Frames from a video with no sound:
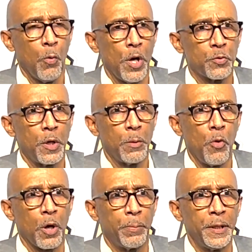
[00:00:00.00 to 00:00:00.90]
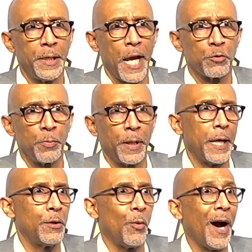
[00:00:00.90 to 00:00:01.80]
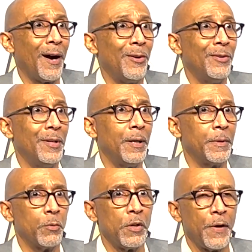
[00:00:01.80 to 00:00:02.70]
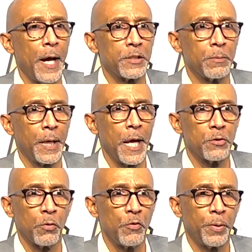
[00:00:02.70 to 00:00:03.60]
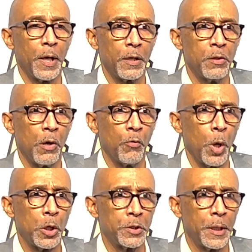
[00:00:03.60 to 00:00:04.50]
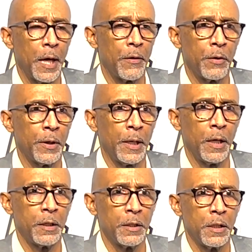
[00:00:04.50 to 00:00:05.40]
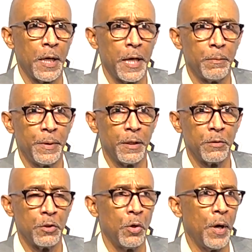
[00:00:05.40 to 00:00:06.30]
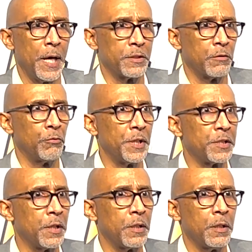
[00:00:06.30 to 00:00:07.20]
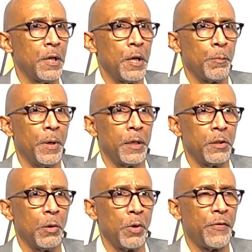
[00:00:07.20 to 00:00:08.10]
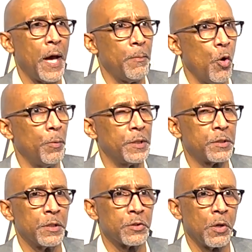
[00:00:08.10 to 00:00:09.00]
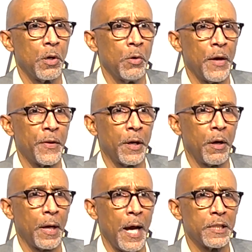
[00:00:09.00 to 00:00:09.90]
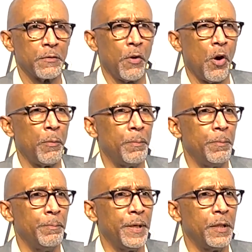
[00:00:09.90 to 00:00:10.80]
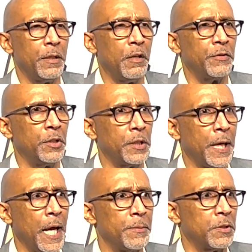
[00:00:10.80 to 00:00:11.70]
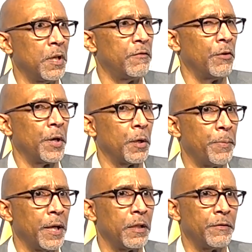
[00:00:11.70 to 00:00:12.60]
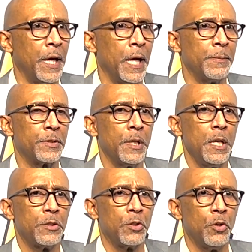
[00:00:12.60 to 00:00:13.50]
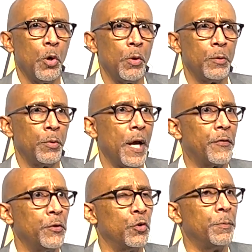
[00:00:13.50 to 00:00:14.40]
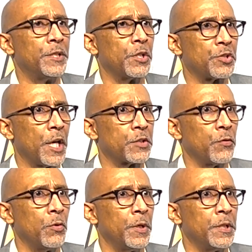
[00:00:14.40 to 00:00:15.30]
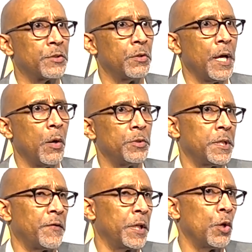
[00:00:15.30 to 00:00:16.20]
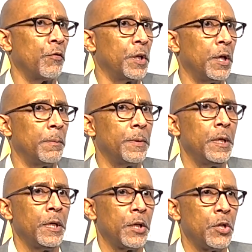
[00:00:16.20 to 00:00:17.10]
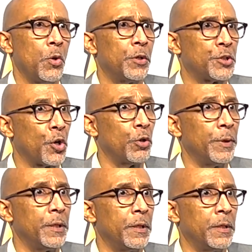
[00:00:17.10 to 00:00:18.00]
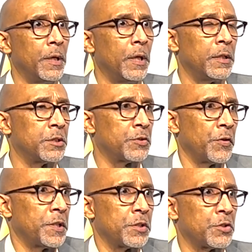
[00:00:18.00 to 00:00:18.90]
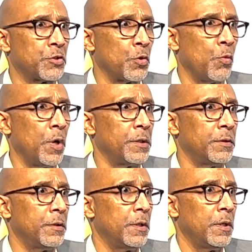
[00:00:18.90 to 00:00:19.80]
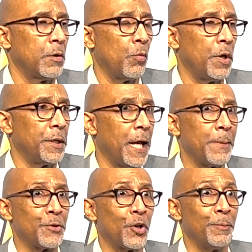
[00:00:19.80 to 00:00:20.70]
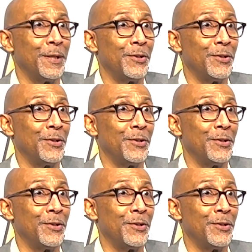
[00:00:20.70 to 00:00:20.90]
Well, it's one of the more complete games we played in a while. I mean, we've had some games where we played, well together. It hadn't been, as of recent. But, we've had moments. And so I think our guys have all been enough good games, enough very competitive games to know what we have to do to be successful. And so now we just have to get over the hump, in the tournament. And it's just for us, it's just a one game tournament.